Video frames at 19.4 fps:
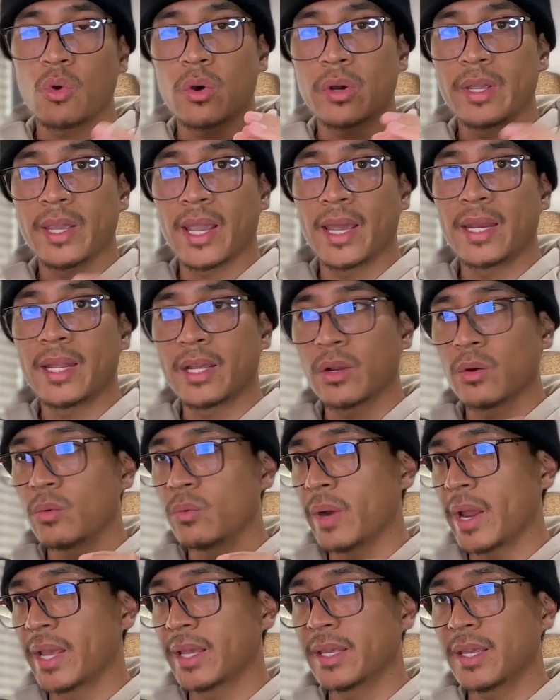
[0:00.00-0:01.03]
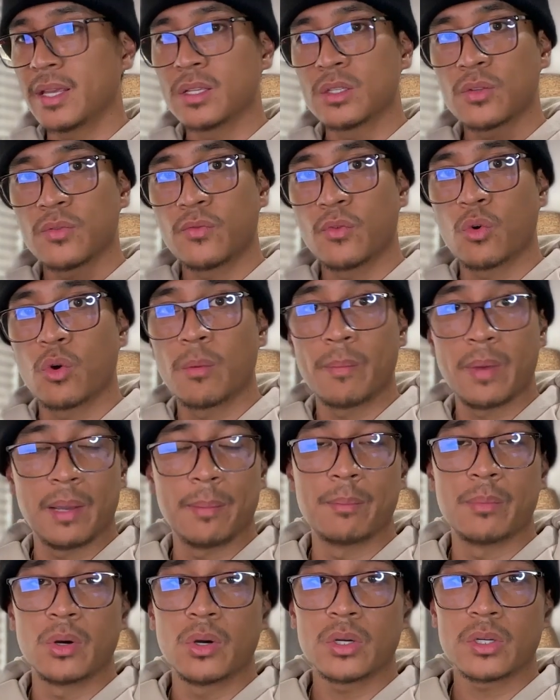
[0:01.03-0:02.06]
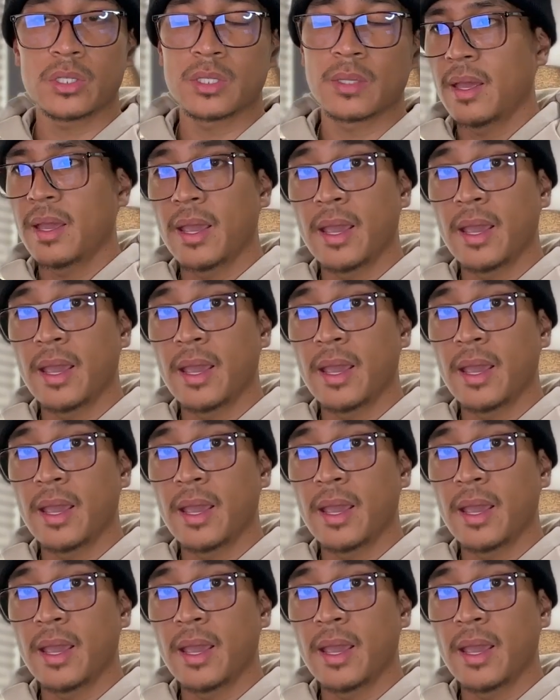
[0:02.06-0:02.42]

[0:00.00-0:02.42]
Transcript: organic rankings for my books,